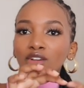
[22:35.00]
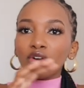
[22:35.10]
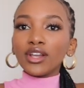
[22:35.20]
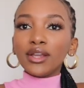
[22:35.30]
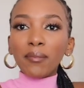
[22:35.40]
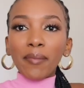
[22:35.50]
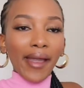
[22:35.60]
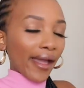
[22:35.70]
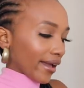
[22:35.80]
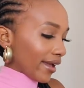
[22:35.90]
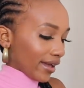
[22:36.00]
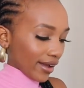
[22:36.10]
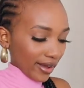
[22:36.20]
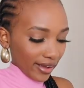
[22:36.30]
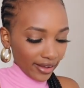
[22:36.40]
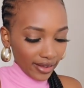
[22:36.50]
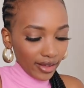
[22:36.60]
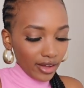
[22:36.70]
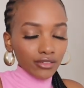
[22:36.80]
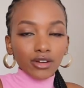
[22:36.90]
only bag
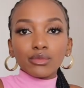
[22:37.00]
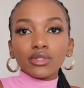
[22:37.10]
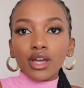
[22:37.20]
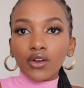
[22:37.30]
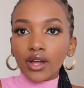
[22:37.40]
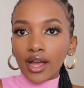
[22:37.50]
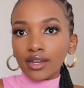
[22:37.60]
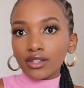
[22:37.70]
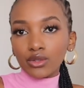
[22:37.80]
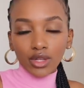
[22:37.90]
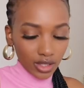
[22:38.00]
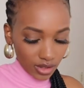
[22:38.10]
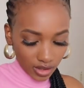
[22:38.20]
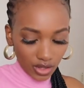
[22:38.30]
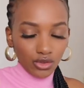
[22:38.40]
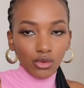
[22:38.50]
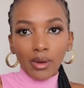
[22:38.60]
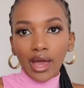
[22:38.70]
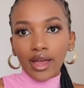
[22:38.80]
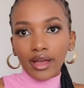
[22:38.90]
from Zara. I need to get a new
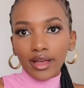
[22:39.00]
bag.